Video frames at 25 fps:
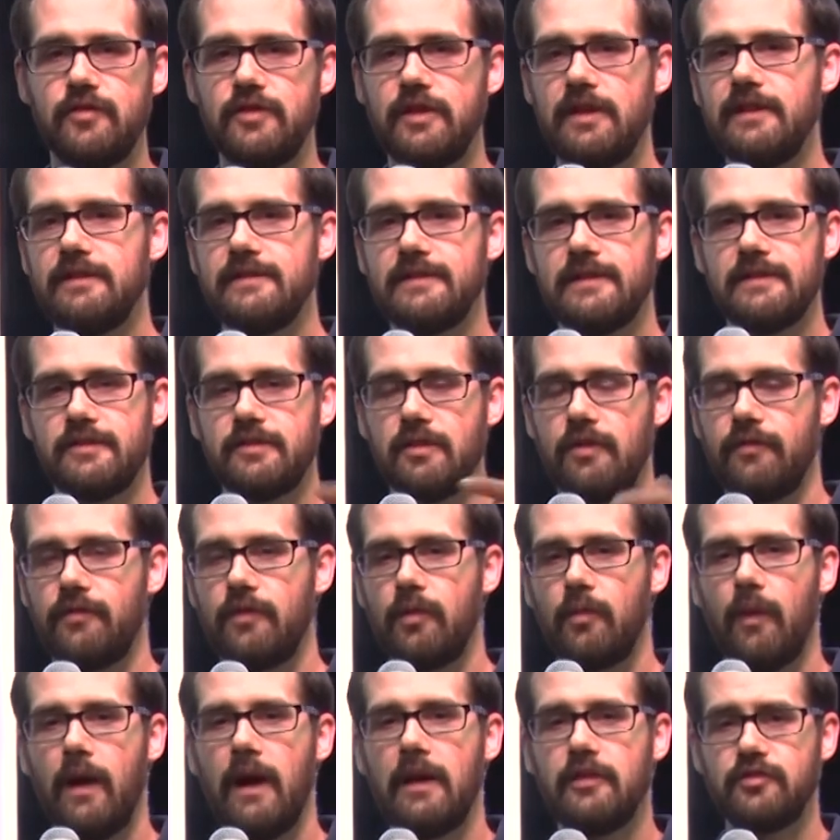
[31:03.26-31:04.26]
Jesus. Or if
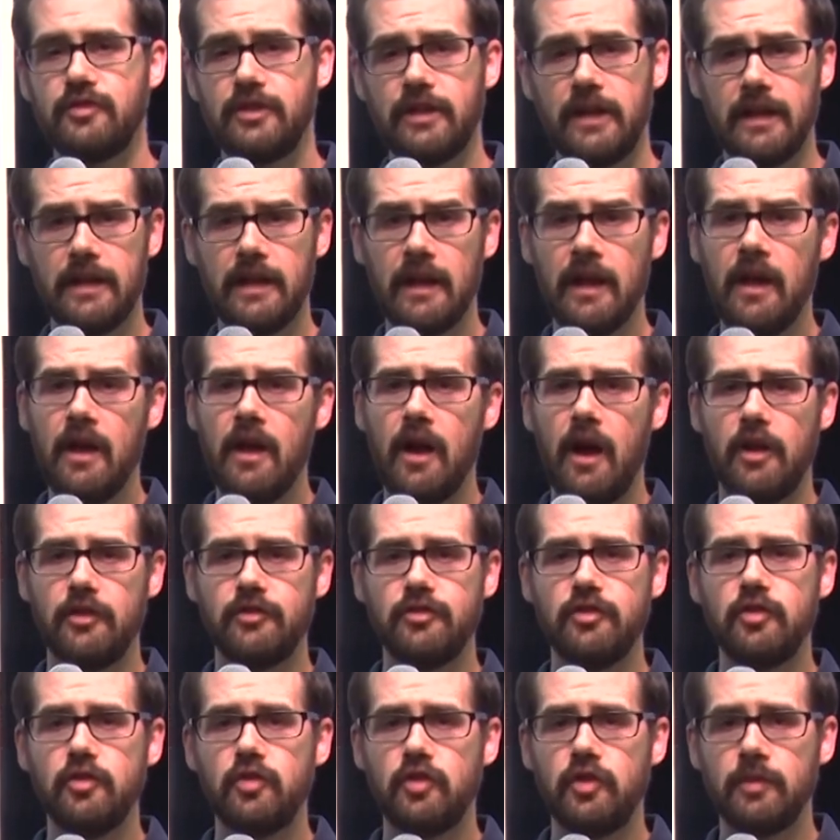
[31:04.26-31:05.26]
you're watching it on
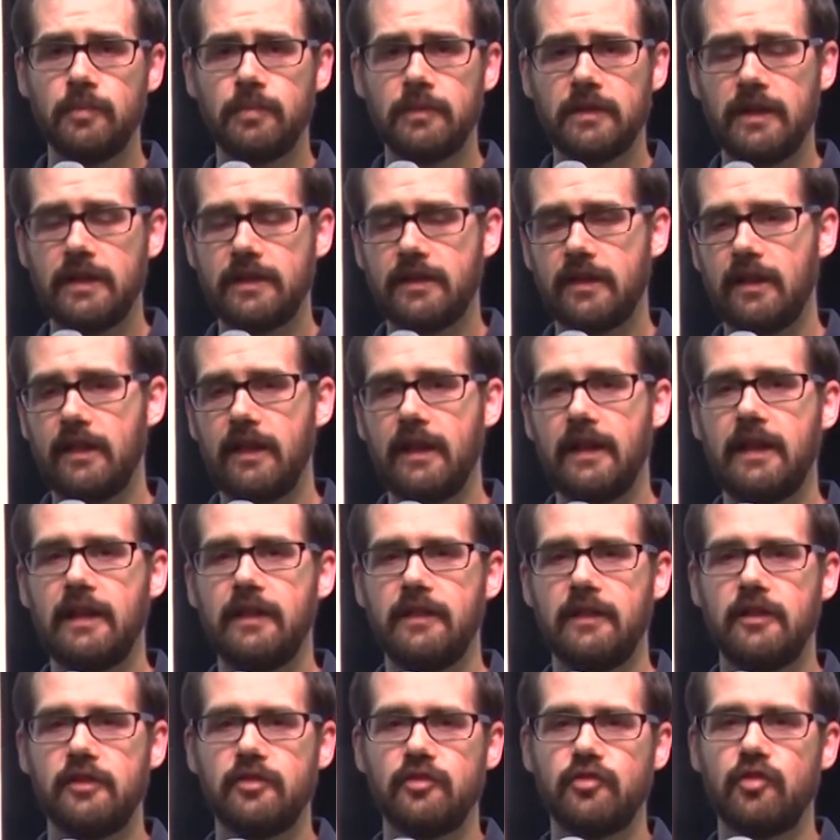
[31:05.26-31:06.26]
YouTube, click the link in
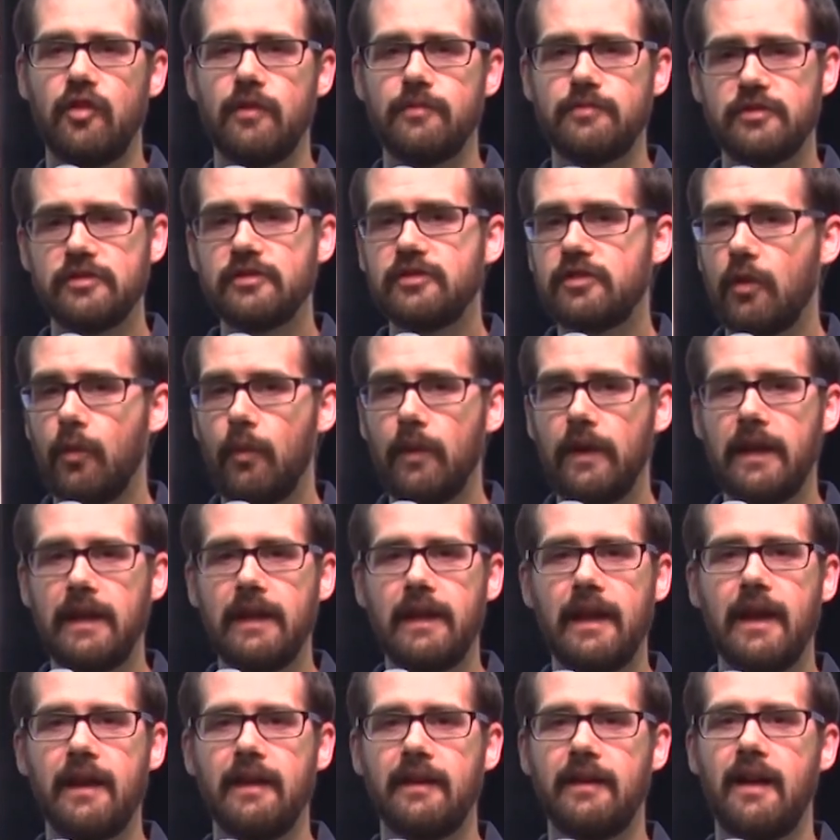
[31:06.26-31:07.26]
the description so we can
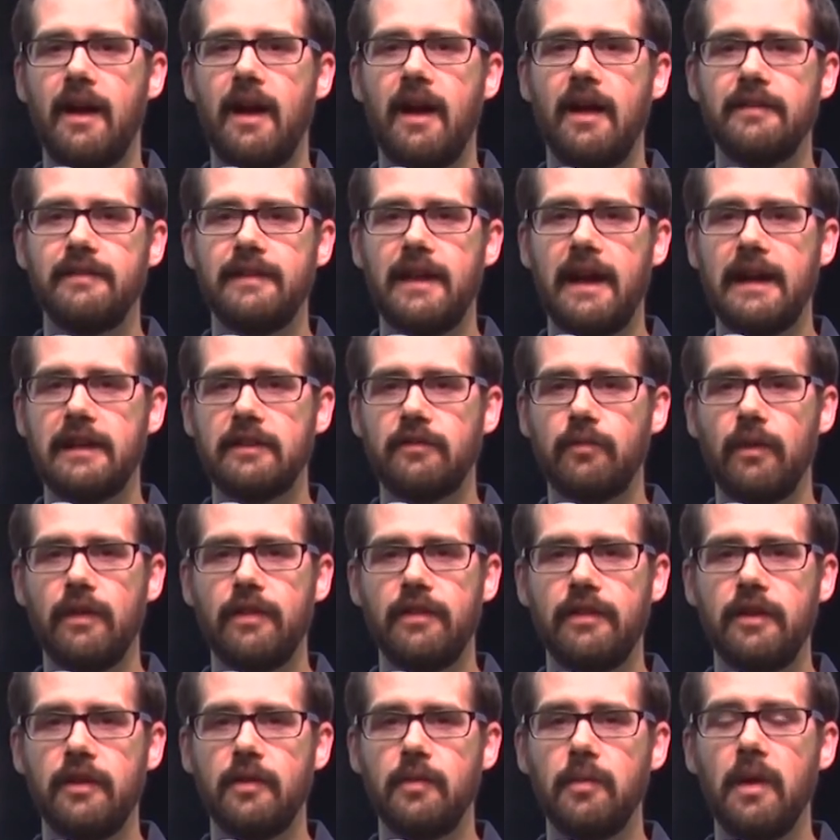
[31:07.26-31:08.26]
get in contact
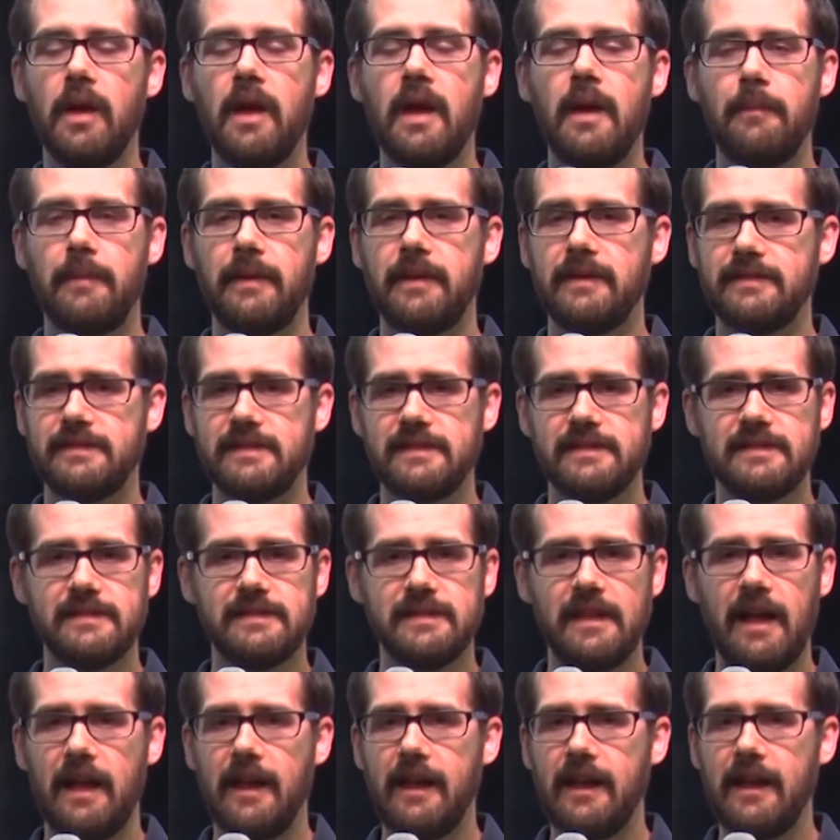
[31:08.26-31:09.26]
with you, because this is
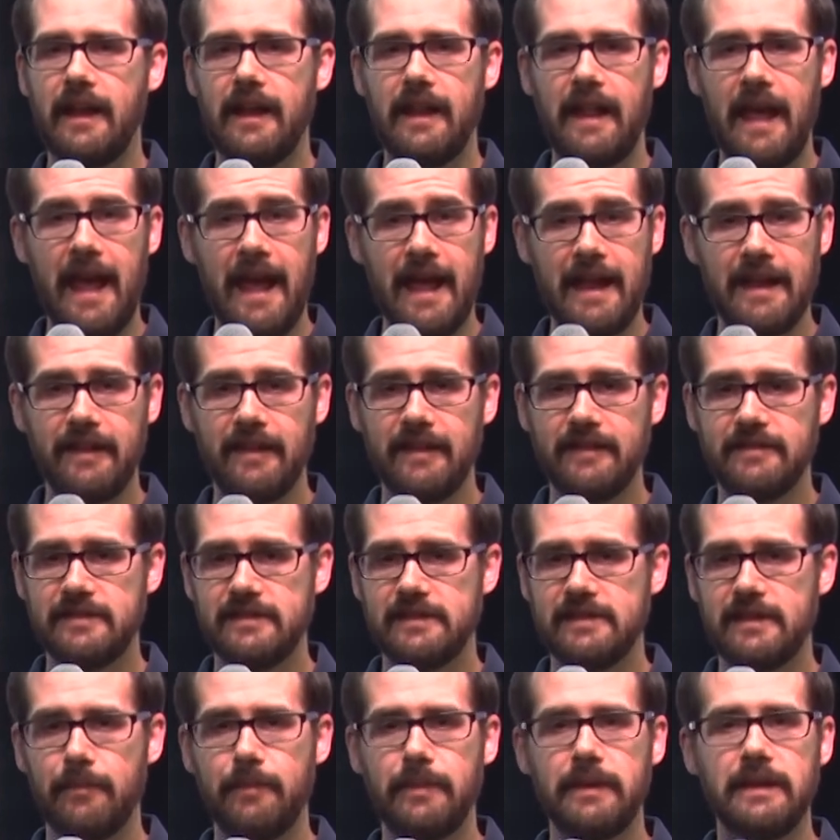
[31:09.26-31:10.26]
not an end. This
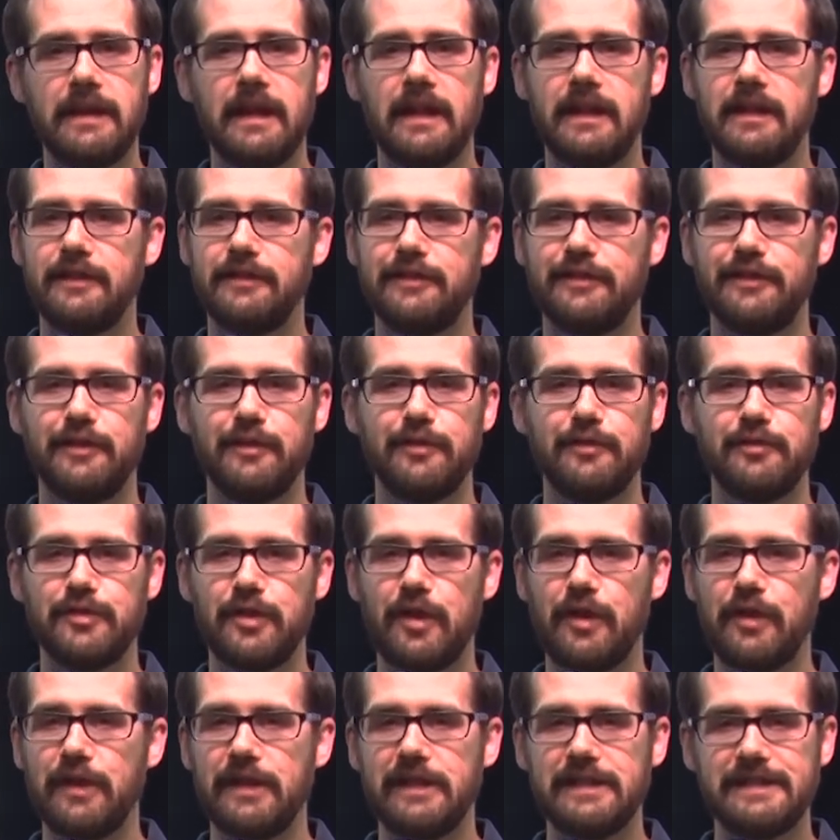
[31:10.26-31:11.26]
is the beginning to your
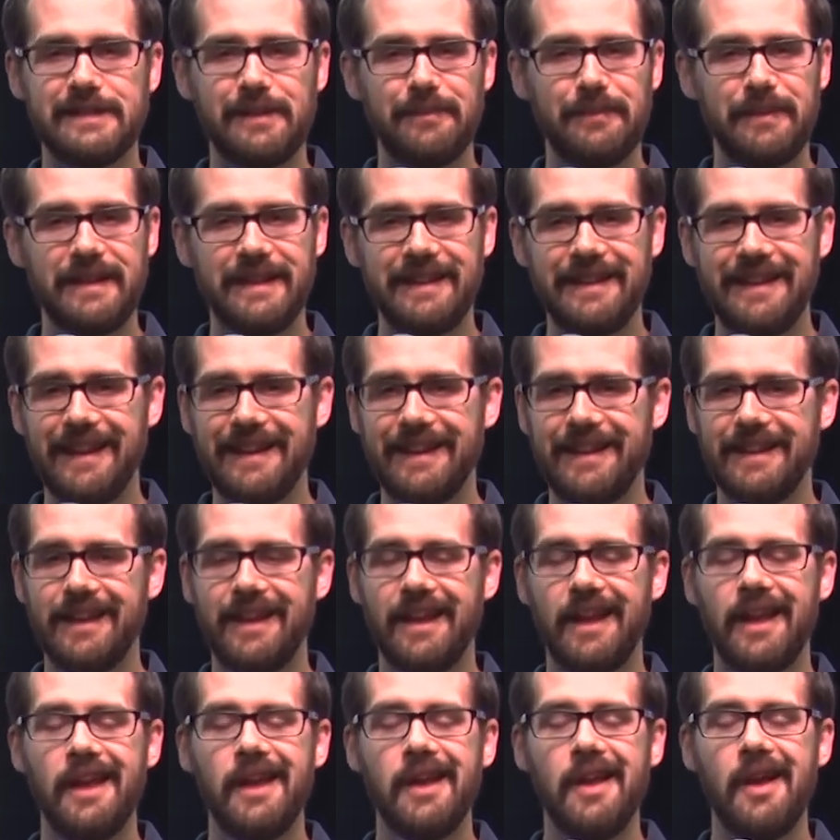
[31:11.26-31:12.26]
journey. It's the beginning
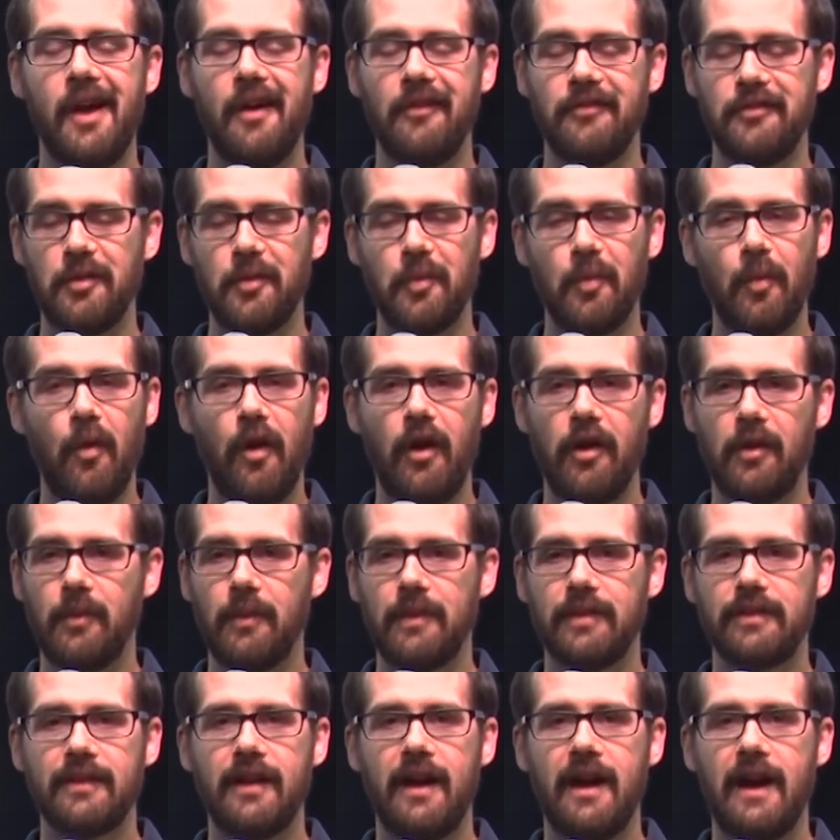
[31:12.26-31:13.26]
of your walk
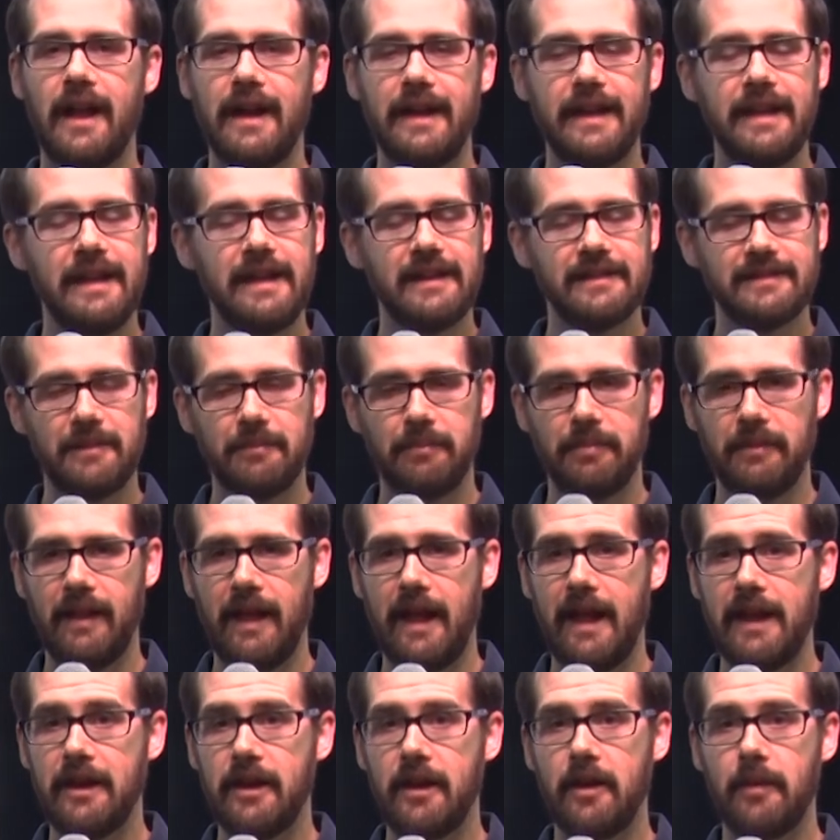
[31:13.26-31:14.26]
with God. And he has a
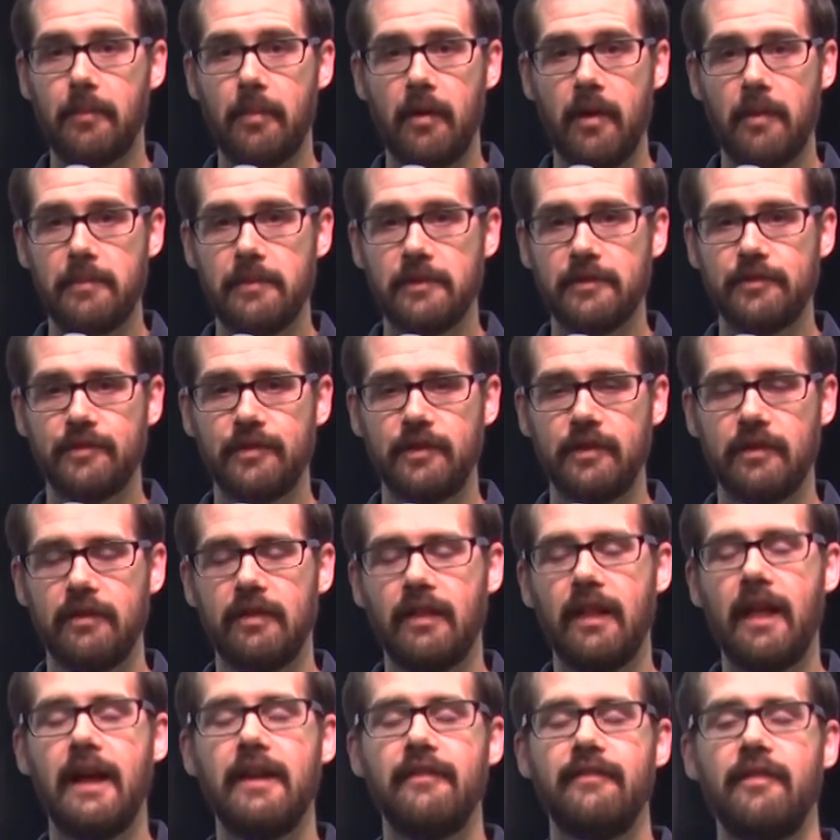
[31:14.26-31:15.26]
plan and a purpose for your
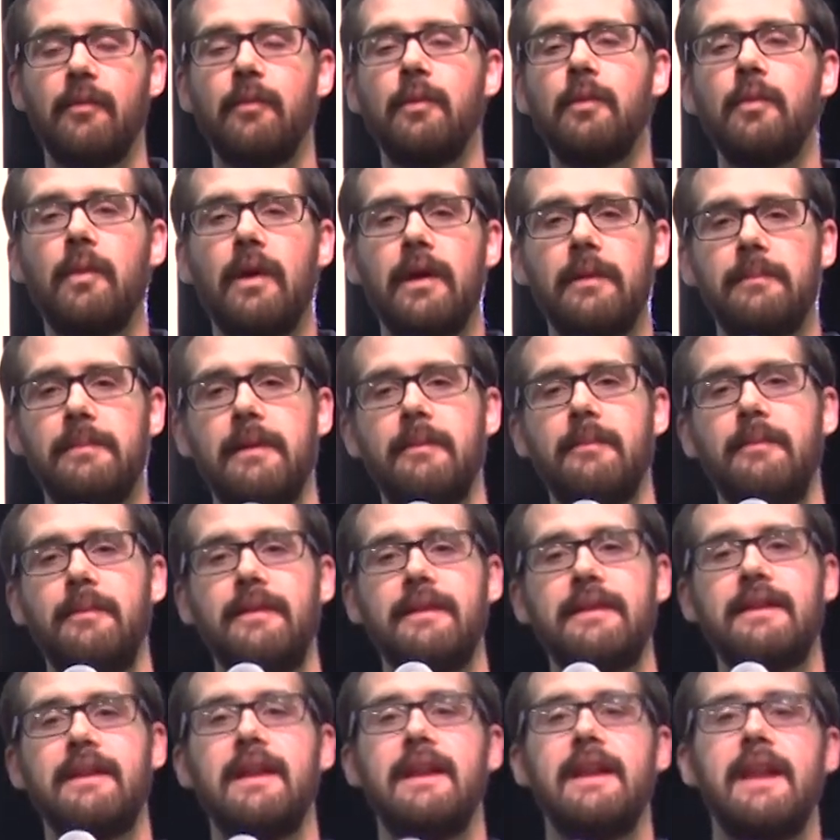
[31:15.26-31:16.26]
life. And we want to be able
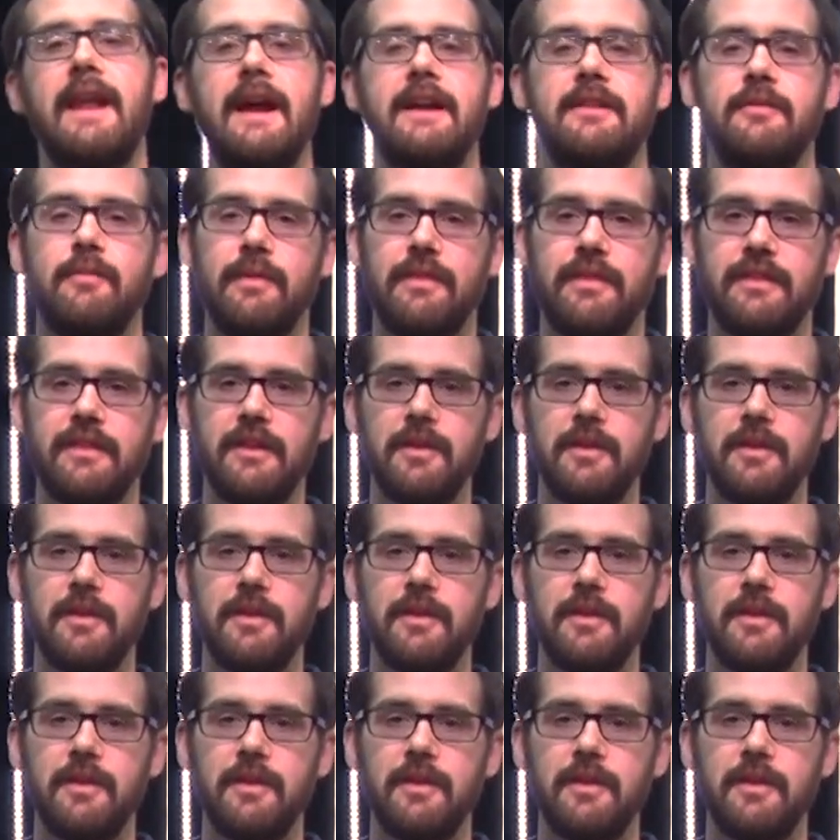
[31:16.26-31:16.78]
to connect with